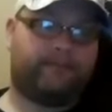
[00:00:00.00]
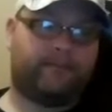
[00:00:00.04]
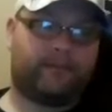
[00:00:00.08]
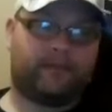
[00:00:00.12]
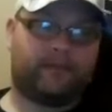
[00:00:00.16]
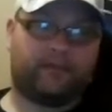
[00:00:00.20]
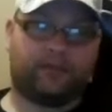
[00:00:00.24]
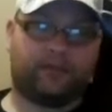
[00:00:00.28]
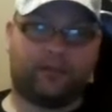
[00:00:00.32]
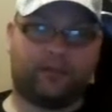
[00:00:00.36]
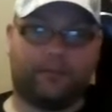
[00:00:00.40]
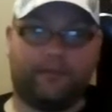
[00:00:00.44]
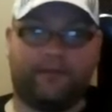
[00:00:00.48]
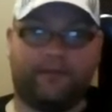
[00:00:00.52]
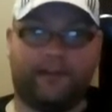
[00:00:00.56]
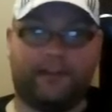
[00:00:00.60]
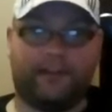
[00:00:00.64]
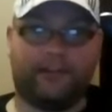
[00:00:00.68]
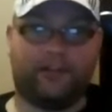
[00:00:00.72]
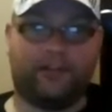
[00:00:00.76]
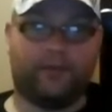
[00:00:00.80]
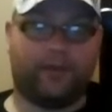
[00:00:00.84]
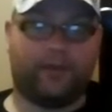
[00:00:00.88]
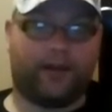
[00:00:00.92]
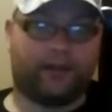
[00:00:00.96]
Some of
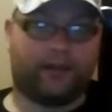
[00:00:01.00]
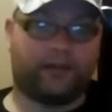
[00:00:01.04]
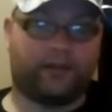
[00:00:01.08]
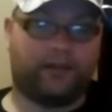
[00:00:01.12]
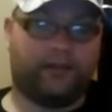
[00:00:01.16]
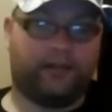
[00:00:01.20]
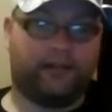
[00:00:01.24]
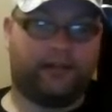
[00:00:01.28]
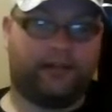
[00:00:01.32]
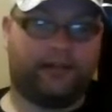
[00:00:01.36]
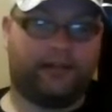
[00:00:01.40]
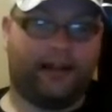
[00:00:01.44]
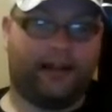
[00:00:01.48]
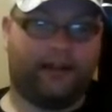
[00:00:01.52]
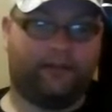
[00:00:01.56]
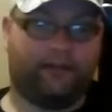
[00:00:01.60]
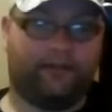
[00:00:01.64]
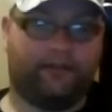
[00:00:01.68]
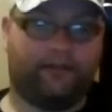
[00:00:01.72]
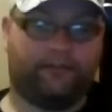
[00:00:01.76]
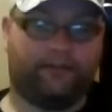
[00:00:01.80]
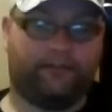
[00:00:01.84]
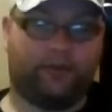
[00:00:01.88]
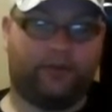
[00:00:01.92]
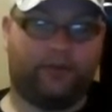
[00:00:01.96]
these you actually have
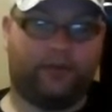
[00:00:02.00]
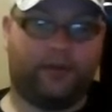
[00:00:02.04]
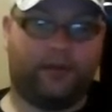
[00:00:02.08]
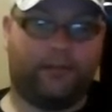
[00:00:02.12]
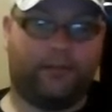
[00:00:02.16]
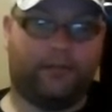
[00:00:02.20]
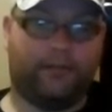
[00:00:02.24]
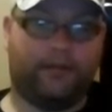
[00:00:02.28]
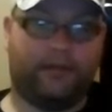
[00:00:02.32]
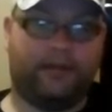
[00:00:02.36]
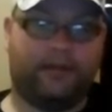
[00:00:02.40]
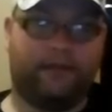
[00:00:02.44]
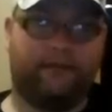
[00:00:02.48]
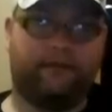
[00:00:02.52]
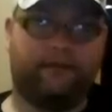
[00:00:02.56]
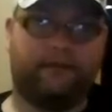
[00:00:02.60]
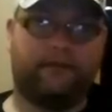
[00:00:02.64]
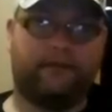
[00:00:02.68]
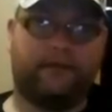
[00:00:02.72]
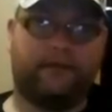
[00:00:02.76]
done, I believe.